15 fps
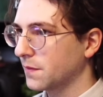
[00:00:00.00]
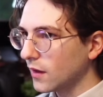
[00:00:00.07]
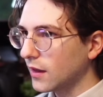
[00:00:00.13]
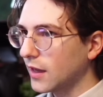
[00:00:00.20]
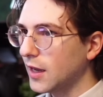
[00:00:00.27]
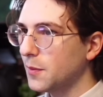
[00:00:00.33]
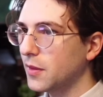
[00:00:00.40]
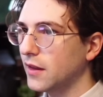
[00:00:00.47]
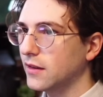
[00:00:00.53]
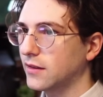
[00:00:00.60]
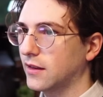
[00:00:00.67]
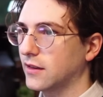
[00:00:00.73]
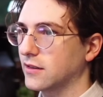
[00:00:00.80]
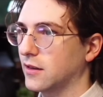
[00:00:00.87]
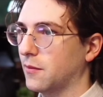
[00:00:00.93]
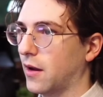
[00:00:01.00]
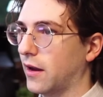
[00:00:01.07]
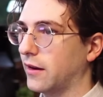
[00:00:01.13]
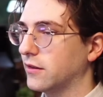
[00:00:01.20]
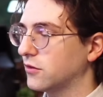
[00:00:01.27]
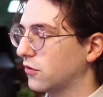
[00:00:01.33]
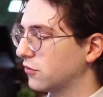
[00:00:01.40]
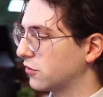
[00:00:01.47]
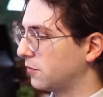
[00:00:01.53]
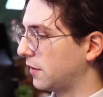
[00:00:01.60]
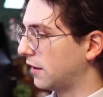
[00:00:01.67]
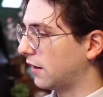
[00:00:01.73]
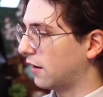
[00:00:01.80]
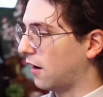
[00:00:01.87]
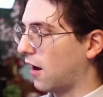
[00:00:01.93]
Keep these things in mind. Social
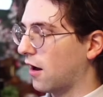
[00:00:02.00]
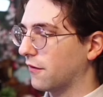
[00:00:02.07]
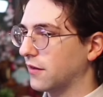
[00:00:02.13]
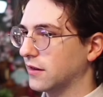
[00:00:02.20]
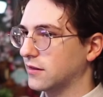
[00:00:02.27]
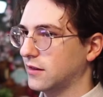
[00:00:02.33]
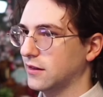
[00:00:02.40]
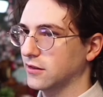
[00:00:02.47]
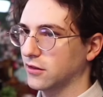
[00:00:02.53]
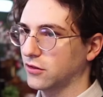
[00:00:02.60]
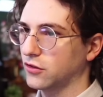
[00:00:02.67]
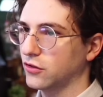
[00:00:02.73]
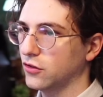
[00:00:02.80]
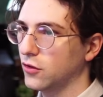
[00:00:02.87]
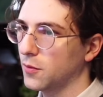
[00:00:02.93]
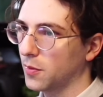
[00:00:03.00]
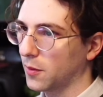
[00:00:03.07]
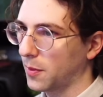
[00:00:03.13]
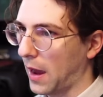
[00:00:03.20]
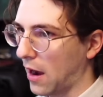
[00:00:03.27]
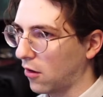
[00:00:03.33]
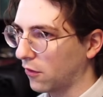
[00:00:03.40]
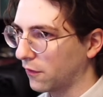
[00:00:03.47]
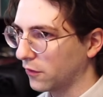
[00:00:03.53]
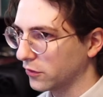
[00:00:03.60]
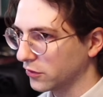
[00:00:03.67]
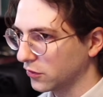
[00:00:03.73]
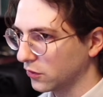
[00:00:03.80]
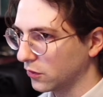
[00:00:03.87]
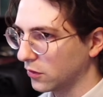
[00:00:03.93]
media obviously is a super powerful
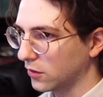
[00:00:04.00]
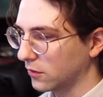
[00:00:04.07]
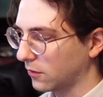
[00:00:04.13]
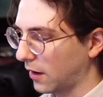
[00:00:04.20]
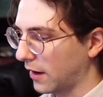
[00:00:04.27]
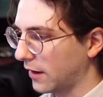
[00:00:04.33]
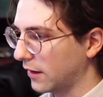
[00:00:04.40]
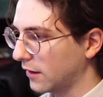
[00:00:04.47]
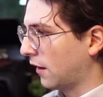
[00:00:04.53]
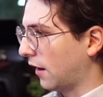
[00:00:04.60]
tool, right?